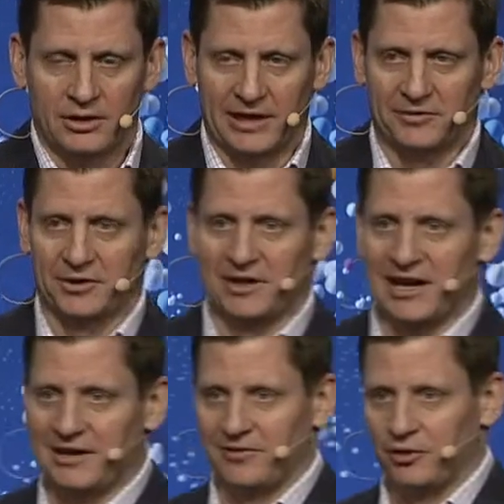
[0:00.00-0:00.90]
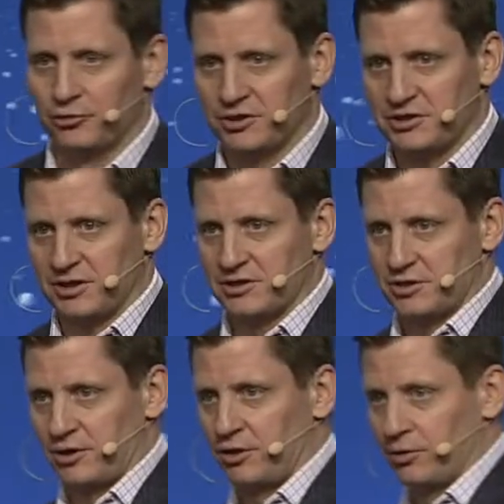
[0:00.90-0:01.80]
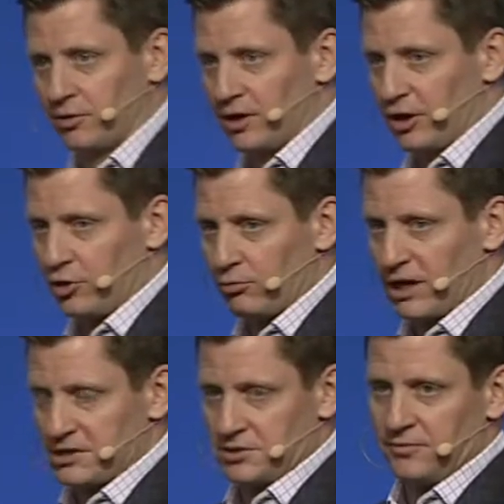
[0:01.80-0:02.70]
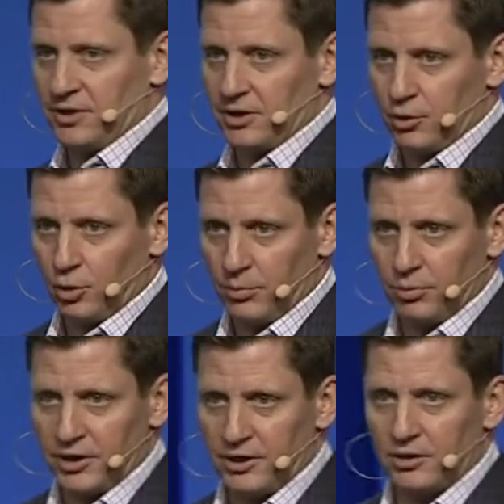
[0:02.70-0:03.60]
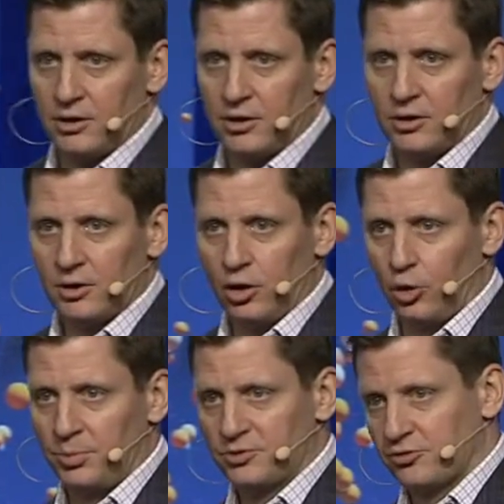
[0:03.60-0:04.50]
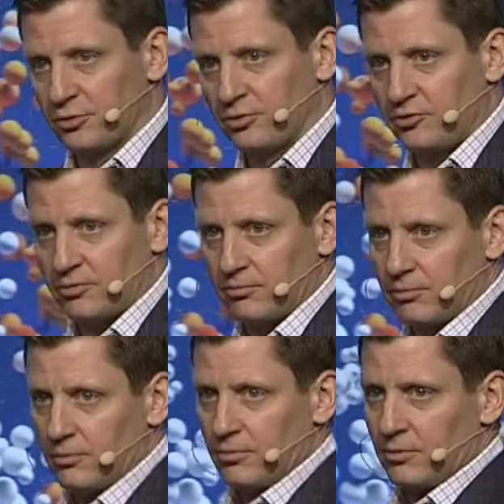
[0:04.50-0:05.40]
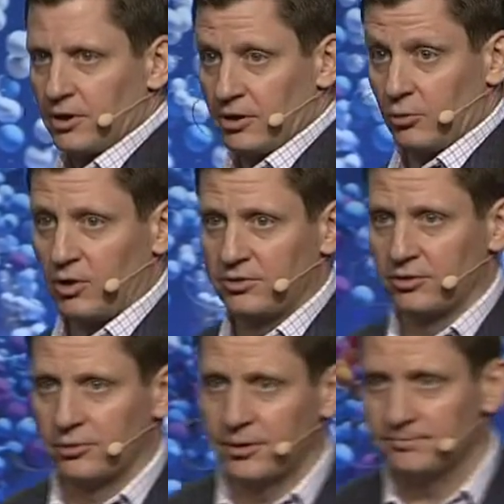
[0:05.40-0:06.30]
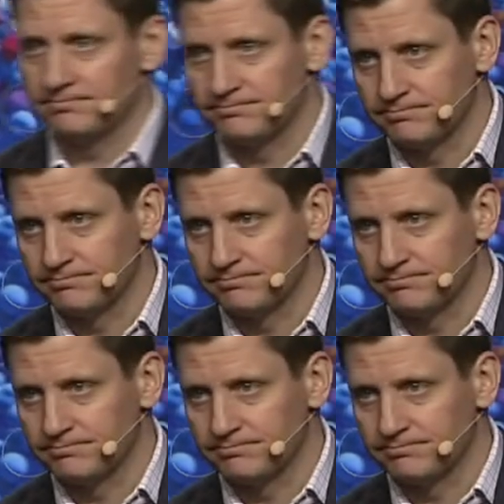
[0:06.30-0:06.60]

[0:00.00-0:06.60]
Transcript: They have a lot of interest in starting to aggressively incorporate open source into what they're doing.